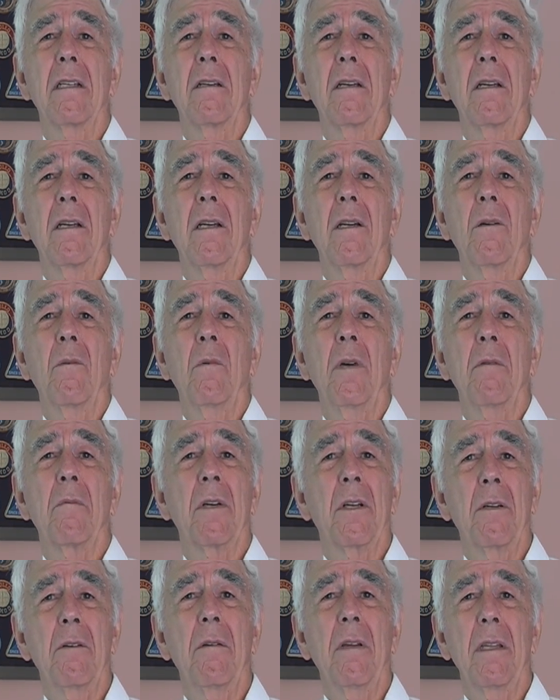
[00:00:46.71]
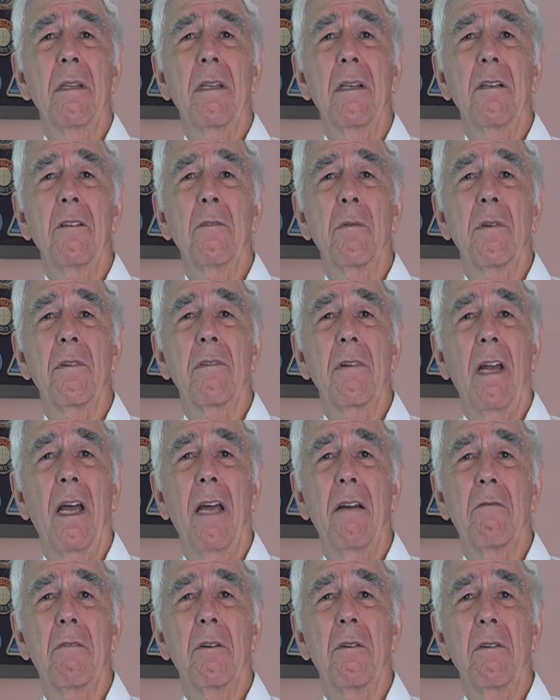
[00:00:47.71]
that we were doing things with
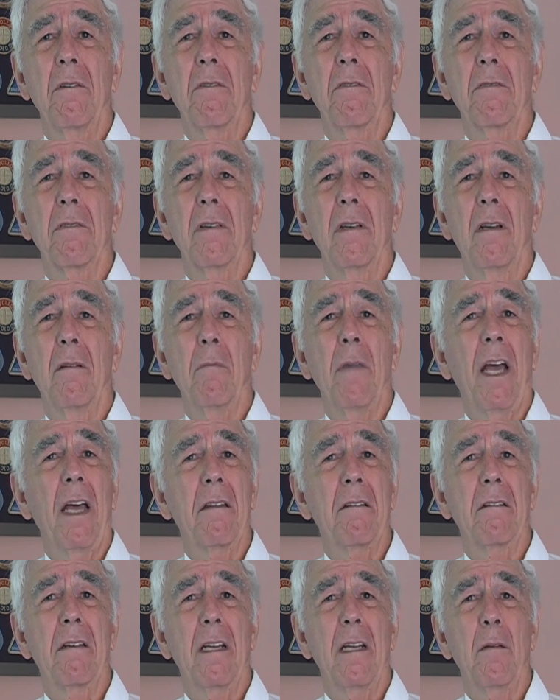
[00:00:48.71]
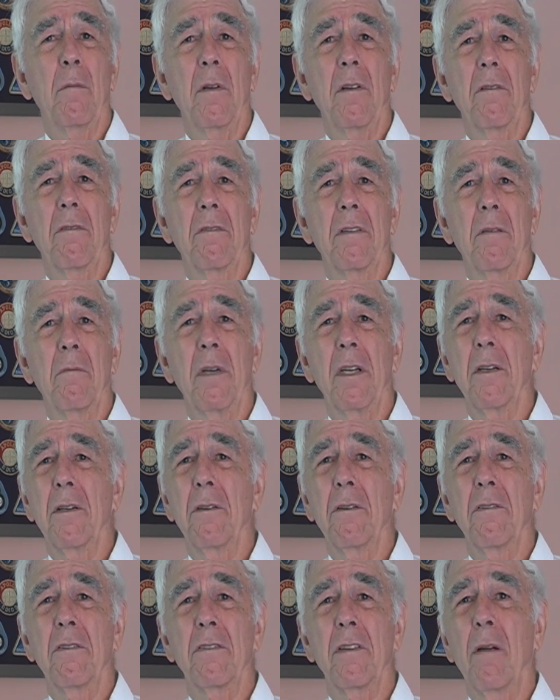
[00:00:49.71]
slide rules and math tables that we could
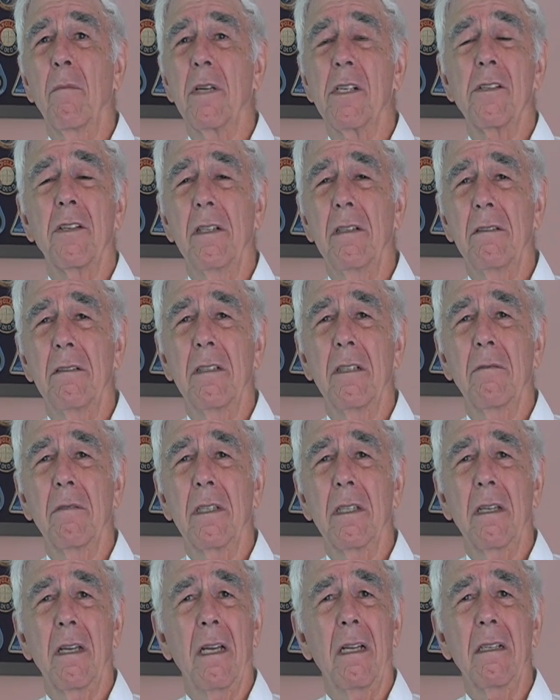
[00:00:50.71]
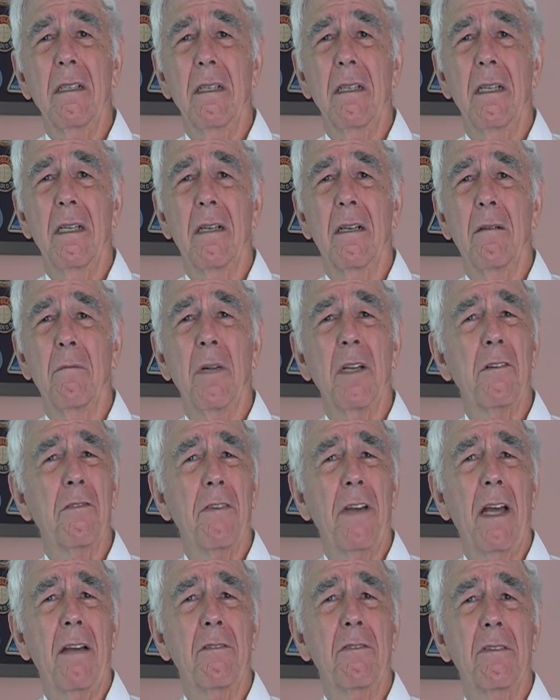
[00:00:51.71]
do so much easier with the calculator, much
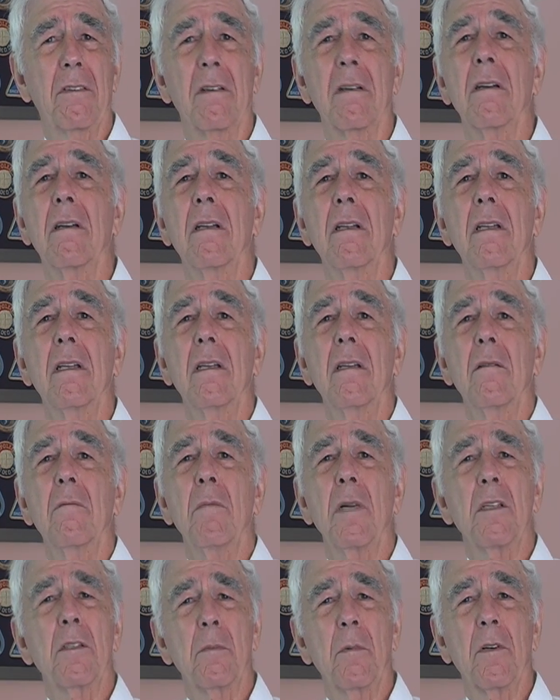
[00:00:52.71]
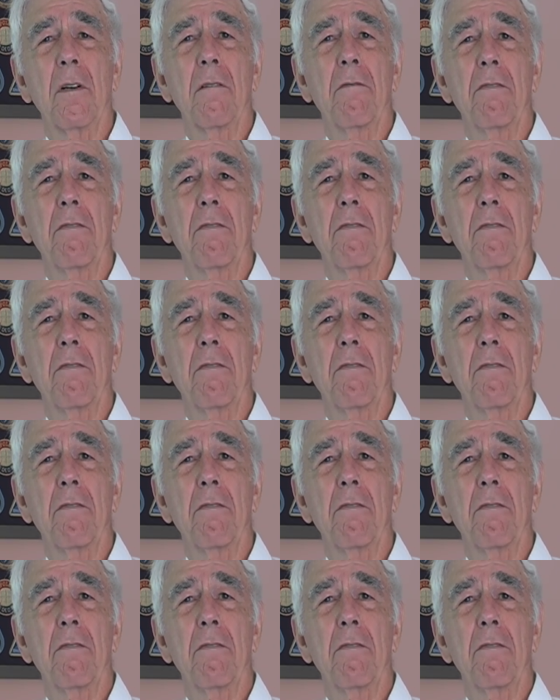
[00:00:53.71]
faster, much more